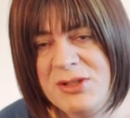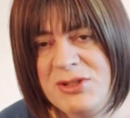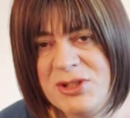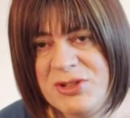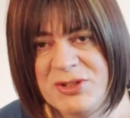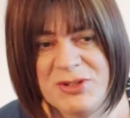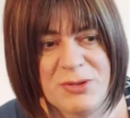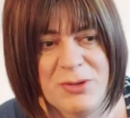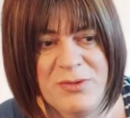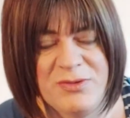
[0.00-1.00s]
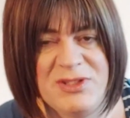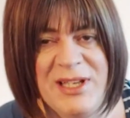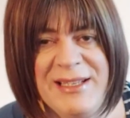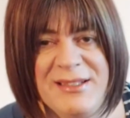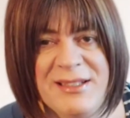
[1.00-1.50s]
just to sort of
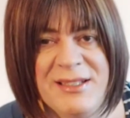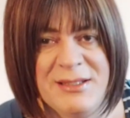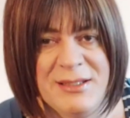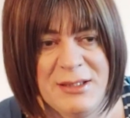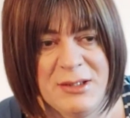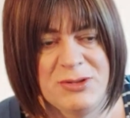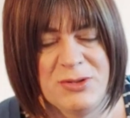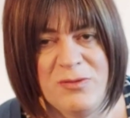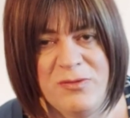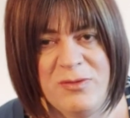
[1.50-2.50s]
take the sort of